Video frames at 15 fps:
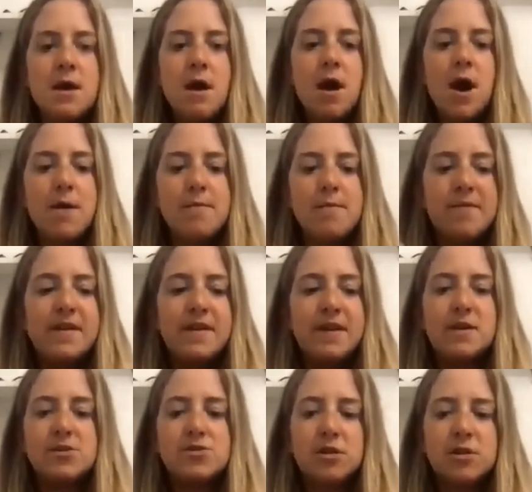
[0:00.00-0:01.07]
um, Vedic
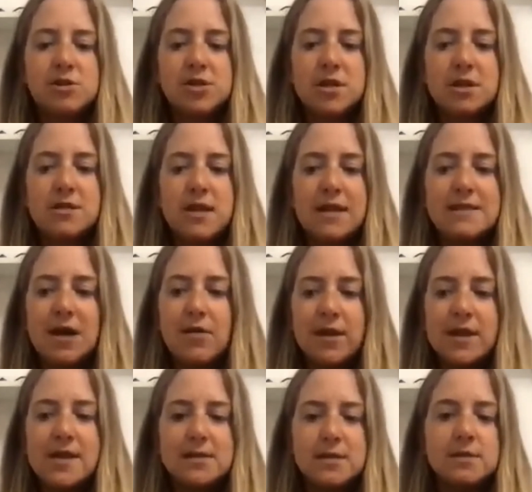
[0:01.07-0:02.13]
astrology, that's how it is.